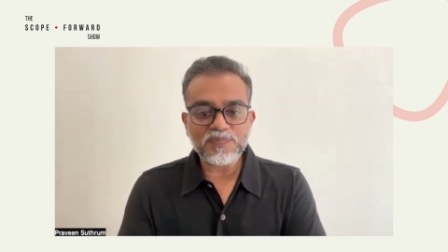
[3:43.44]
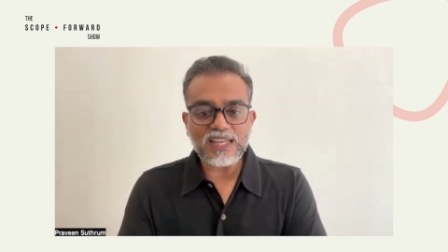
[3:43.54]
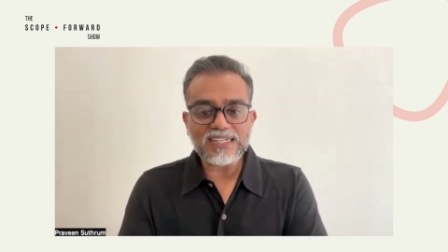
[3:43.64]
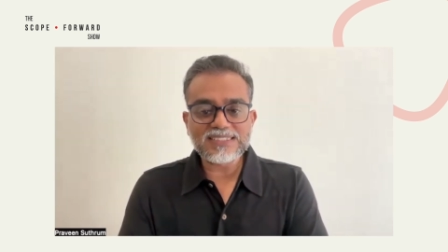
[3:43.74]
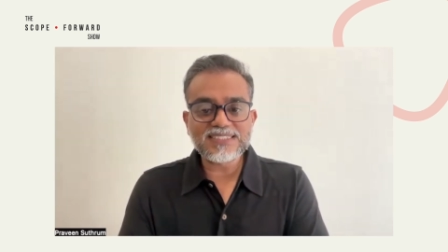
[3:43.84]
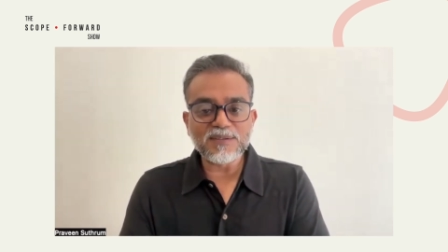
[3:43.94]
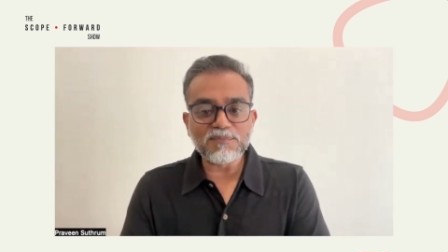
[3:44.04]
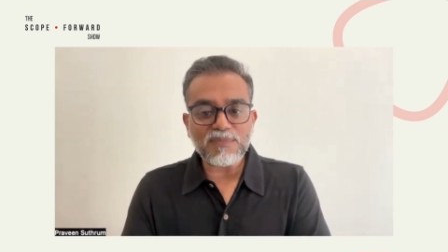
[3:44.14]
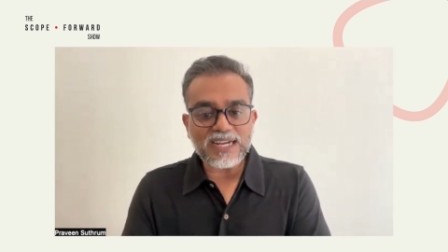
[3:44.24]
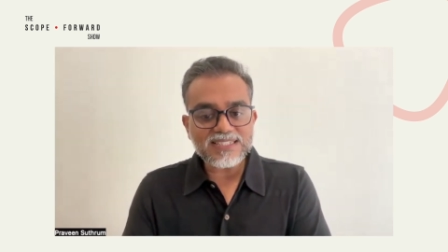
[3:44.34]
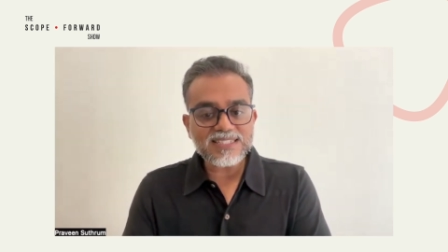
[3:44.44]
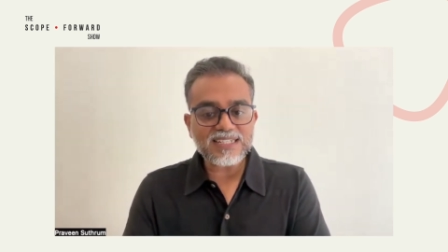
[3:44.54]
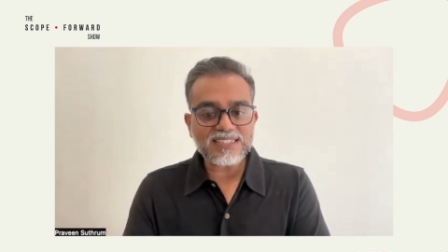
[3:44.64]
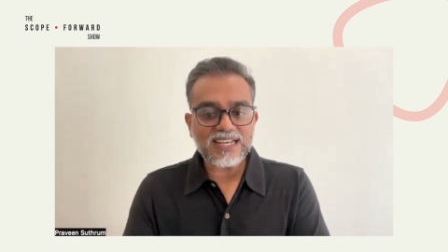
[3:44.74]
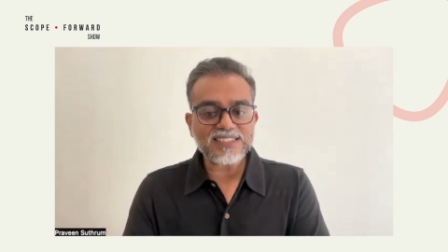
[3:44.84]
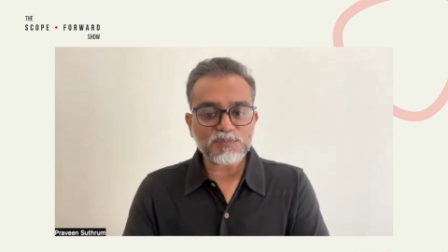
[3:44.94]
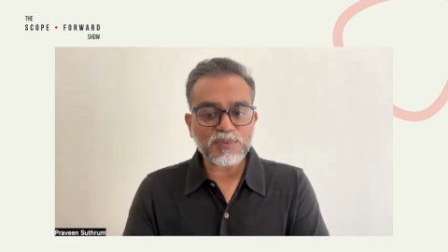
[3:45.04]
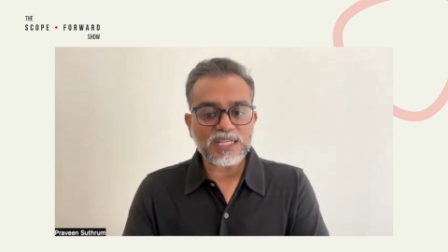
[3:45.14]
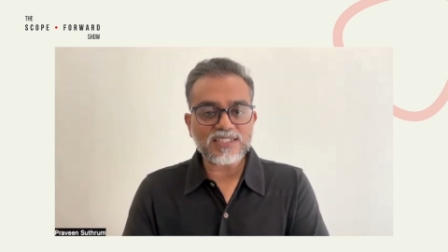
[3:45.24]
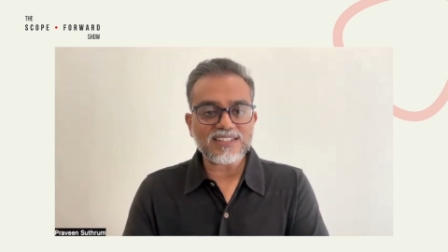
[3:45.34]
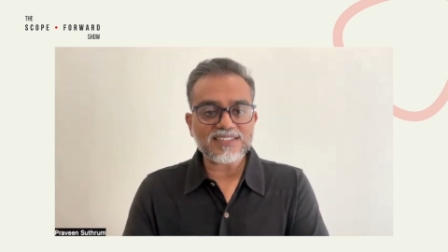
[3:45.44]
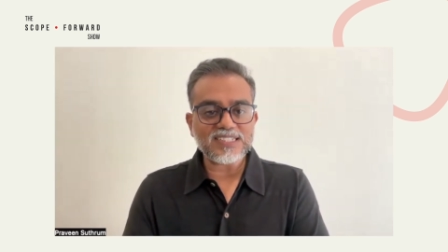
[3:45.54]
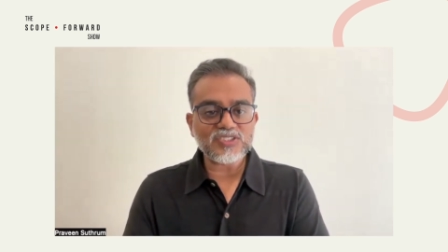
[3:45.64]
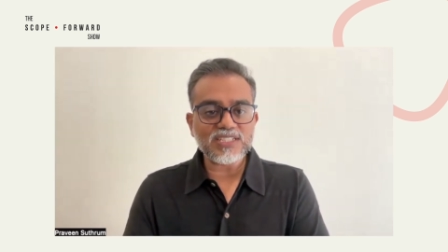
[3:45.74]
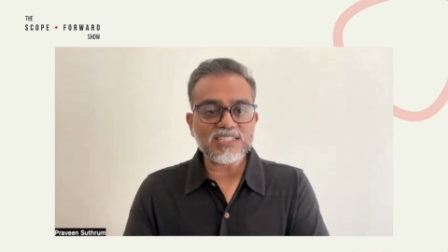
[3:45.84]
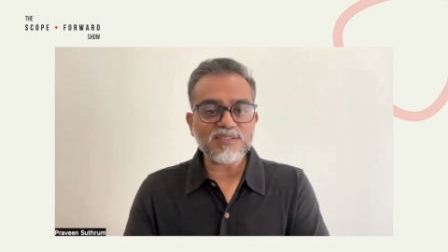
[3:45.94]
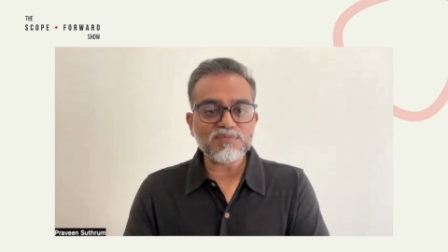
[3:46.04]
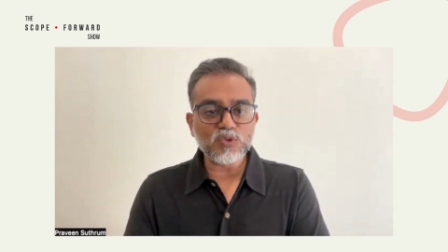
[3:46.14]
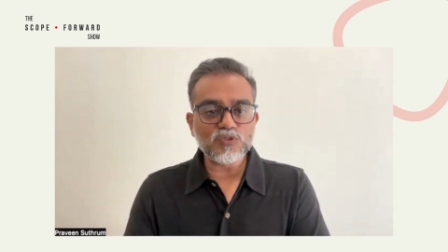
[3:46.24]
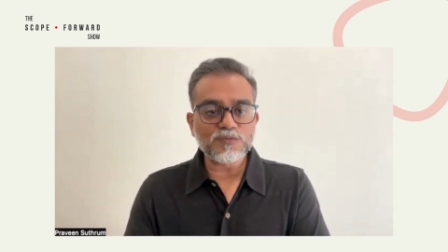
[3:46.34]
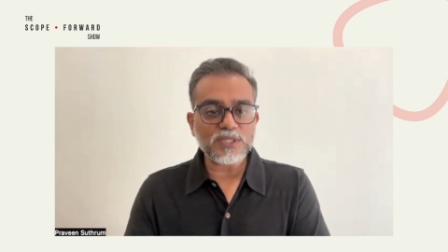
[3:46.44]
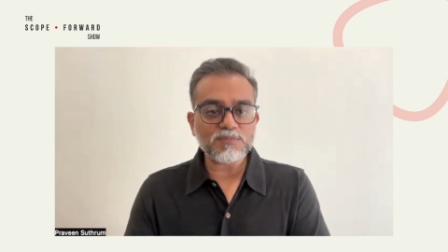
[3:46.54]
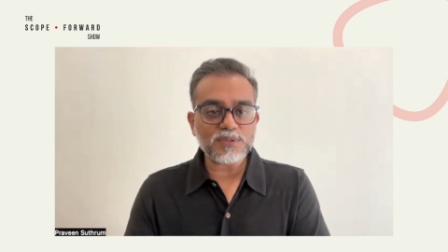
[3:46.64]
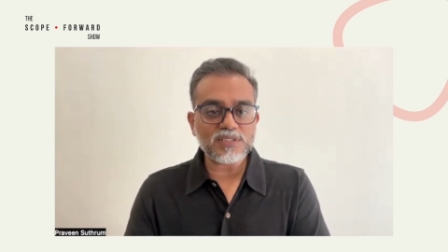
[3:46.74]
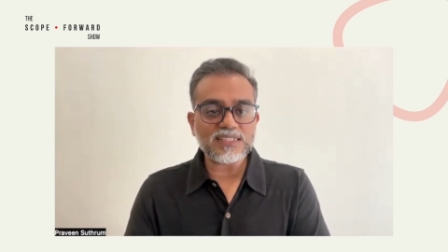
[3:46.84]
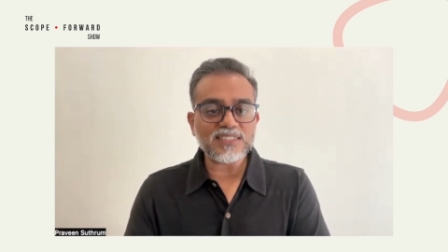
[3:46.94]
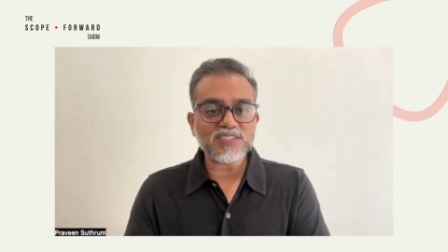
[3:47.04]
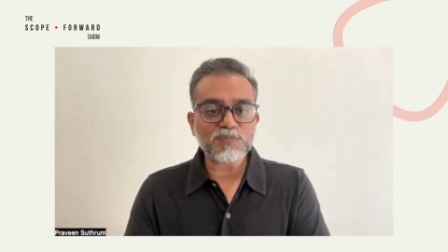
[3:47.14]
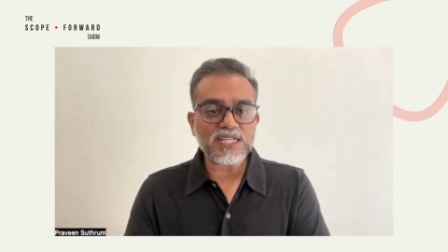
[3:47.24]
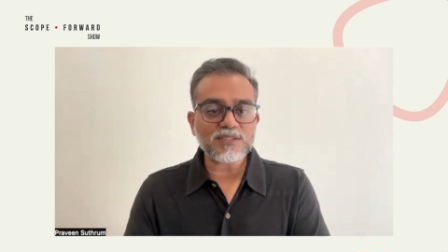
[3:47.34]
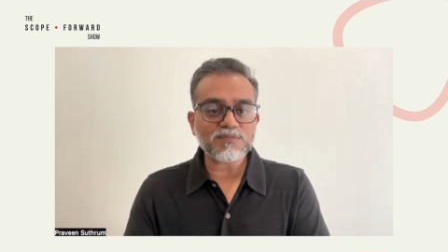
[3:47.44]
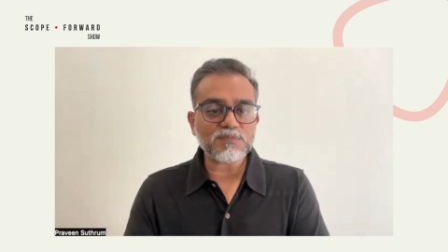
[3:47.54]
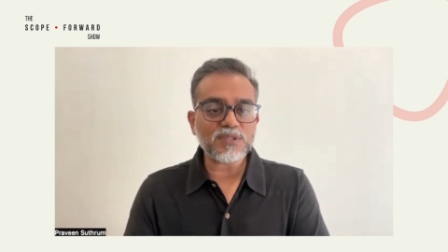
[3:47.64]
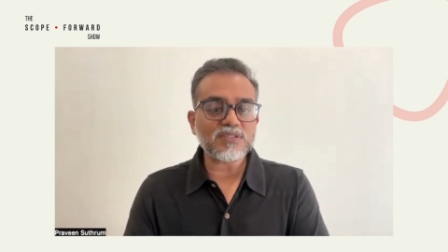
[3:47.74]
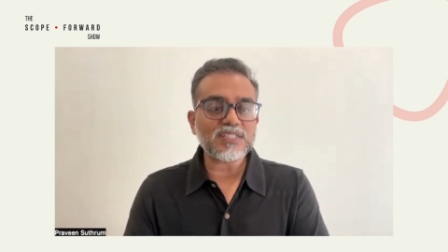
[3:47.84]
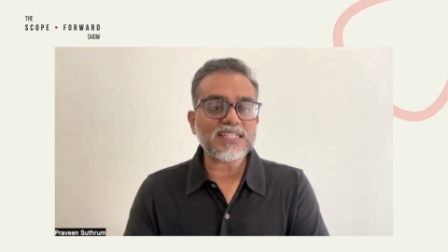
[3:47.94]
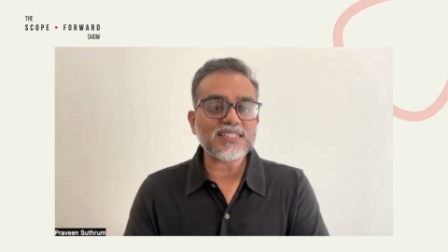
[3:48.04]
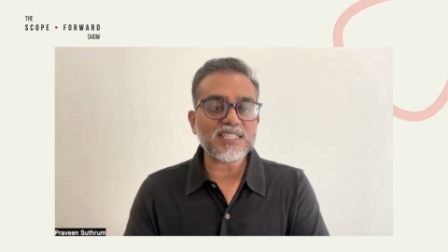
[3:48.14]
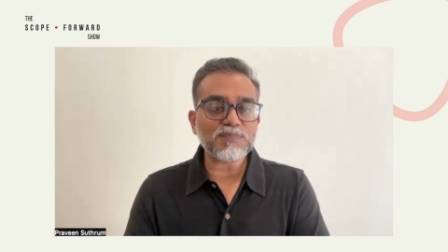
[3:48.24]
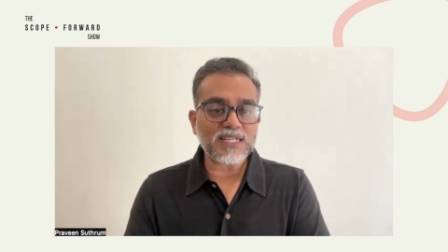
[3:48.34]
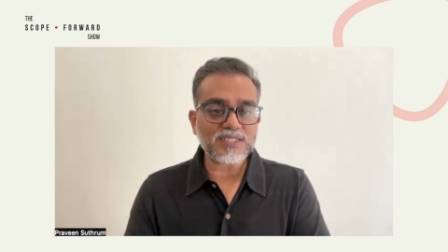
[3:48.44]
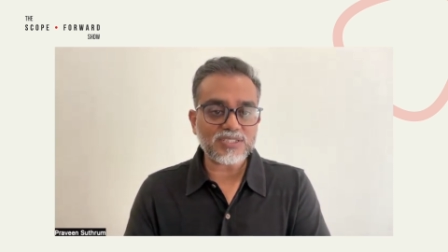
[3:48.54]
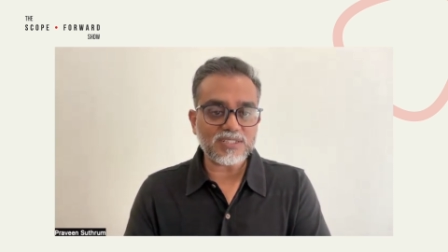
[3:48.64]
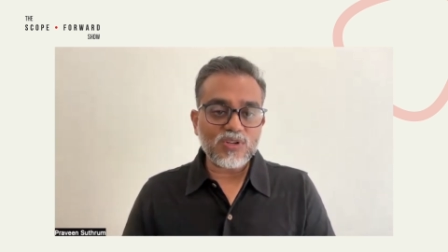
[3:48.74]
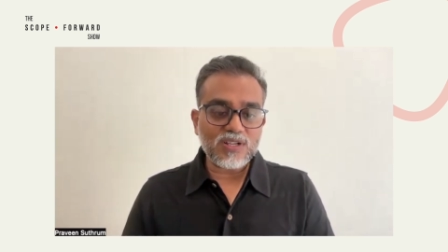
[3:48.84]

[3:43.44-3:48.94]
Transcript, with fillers: it's the mindset aspect that really moved people and inspired people to take deep action.